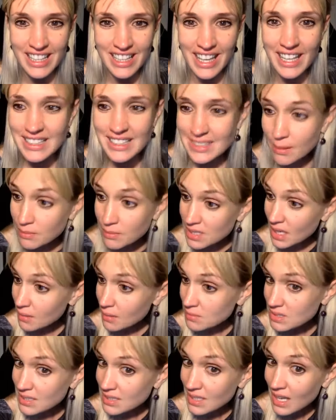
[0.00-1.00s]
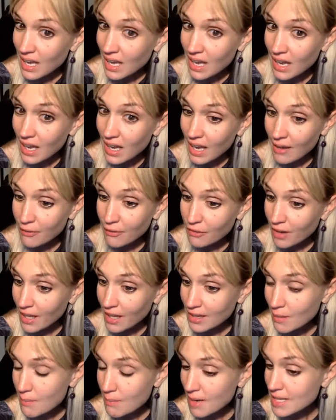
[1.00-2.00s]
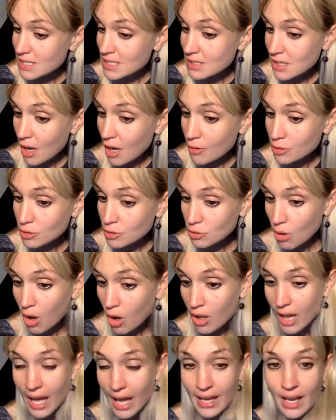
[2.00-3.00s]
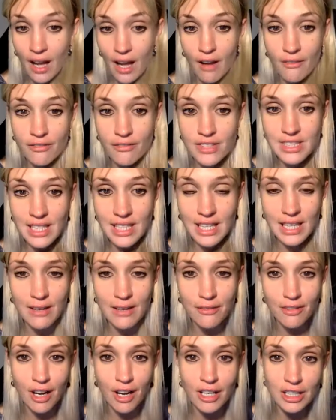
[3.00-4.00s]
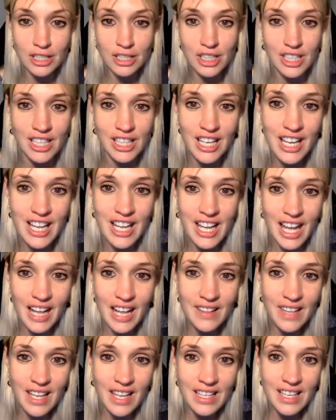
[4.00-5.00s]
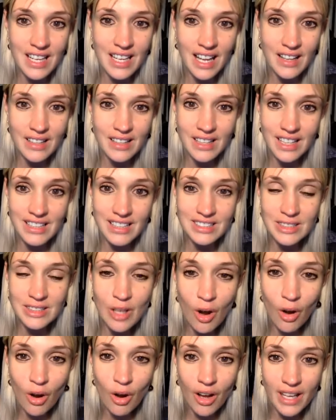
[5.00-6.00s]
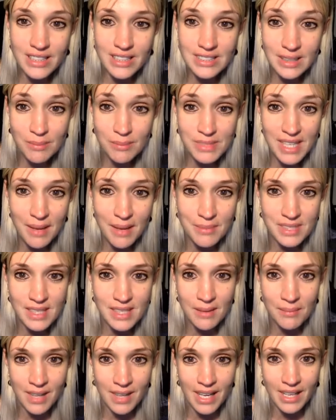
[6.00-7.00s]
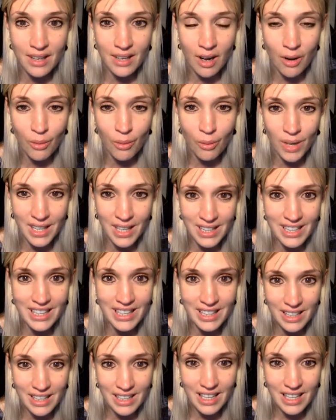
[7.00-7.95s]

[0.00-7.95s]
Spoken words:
Like, sometimes I find the bliss so strong that I can't physically function. And then and it's not, it's sometimes I'm like, oh, well,